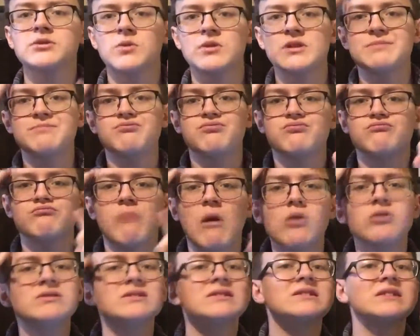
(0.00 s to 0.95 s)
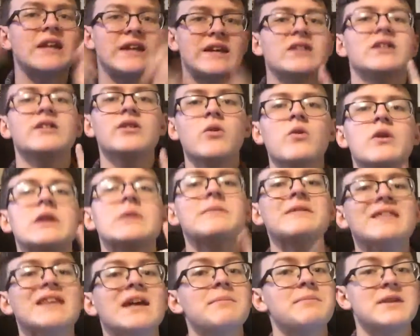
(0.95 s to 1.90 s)
so it's most likely going to
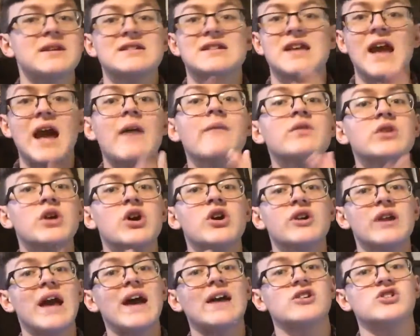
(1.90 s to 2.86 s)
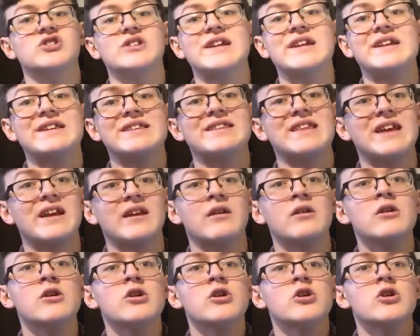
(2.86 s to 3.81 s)
be that because I haven't heard actually anything